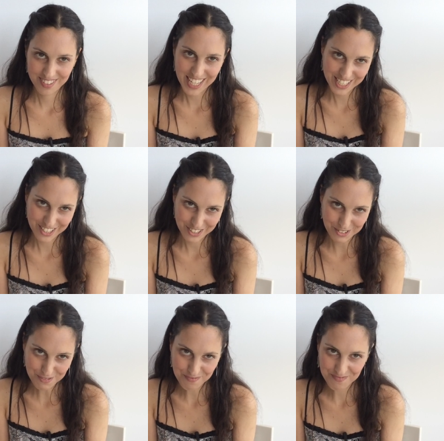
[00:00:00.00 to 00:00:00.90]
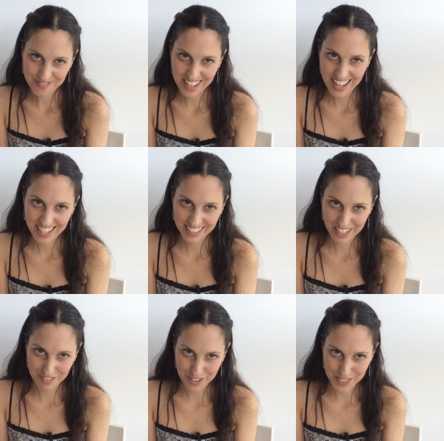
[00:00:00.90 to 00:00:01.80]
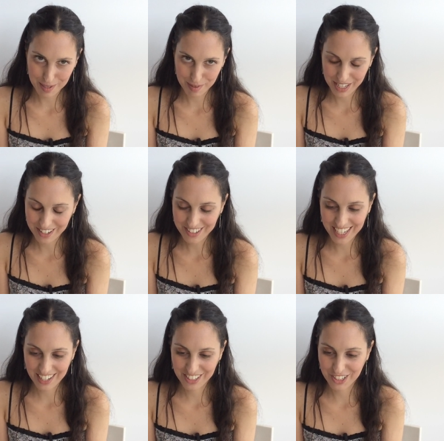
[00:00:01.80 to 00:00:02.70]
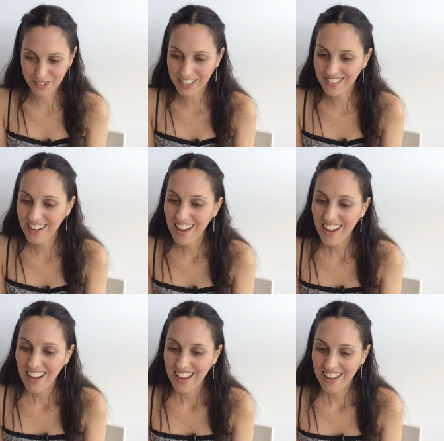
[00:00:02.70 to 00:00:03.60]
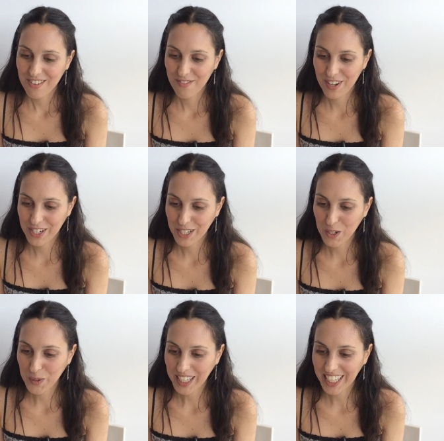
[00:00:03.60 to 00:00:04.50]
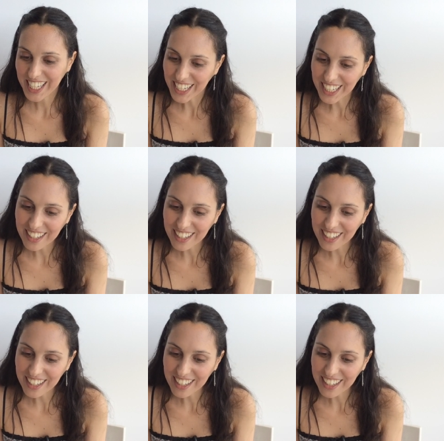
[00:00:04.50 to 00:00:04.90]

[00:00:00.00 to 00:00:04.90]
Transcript: Yes, you do. And I'll give you a tip there on how to do it very quickly.